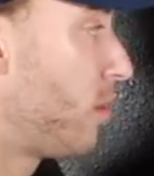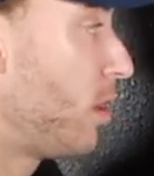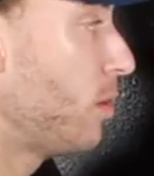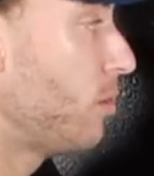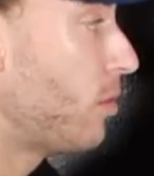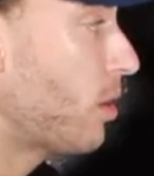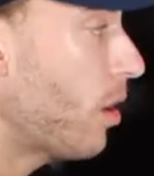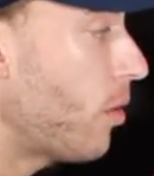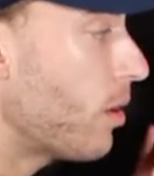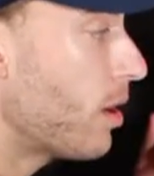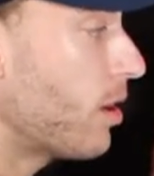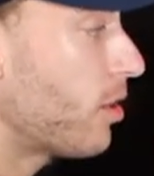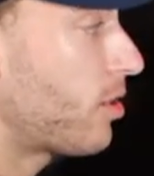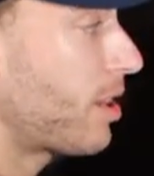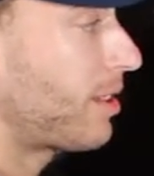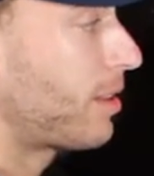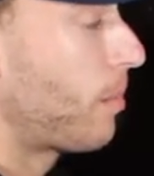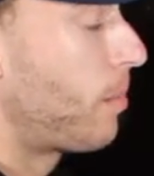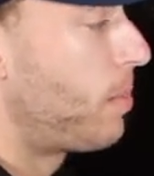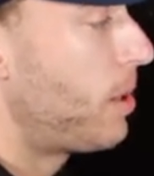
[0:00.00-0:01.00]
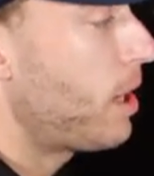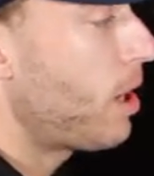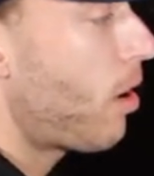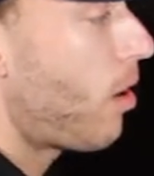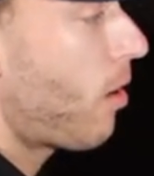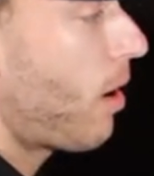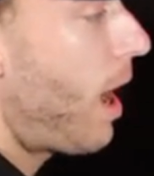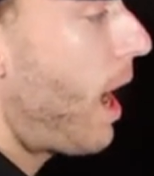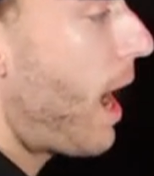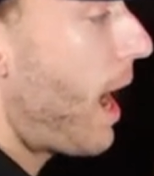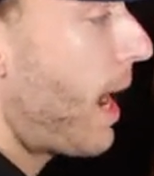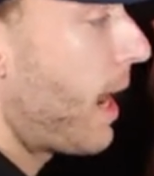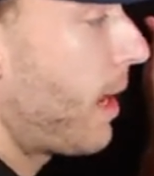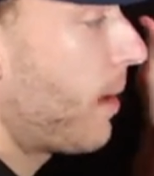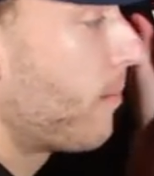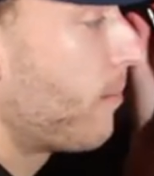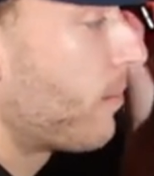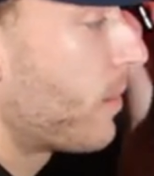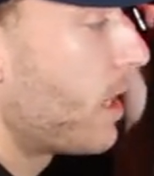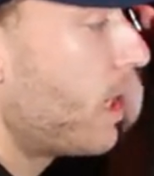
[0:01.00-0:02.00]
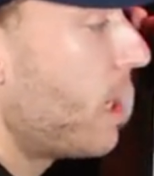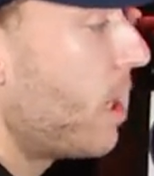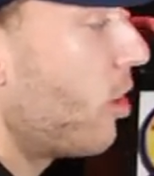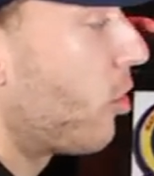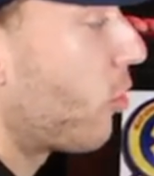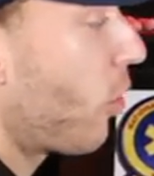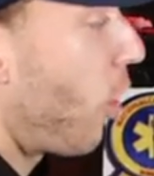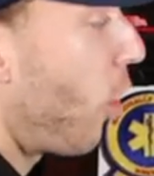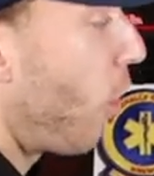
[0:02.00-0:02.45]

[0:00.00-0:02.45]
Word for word: you notice that the PRI is